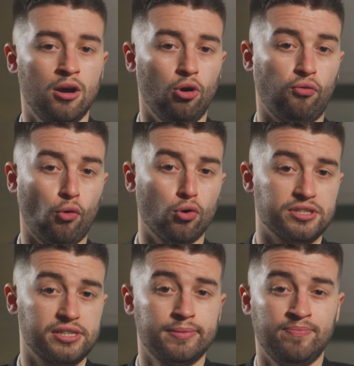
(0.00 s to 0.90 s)
Of
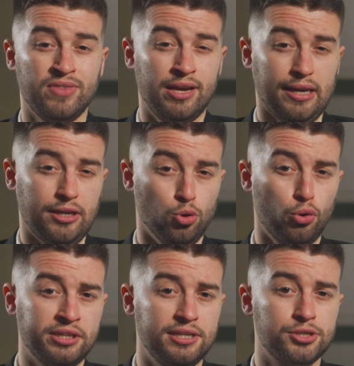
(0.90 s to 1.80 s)
course,
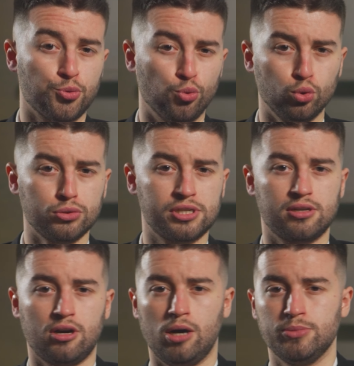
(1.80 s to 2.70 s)
ignoring these rules
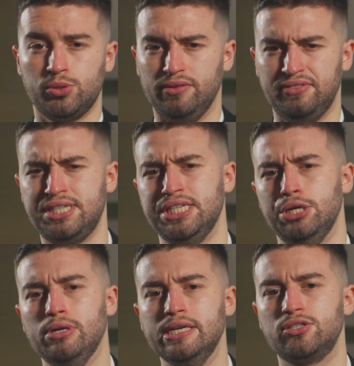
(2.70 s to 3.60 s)
comes with
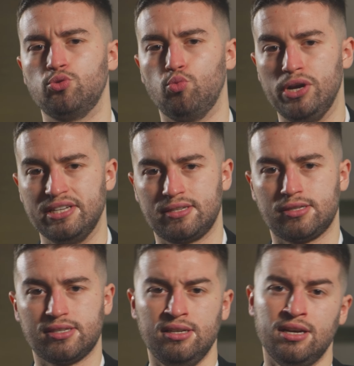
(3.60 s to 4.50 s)
serious risks.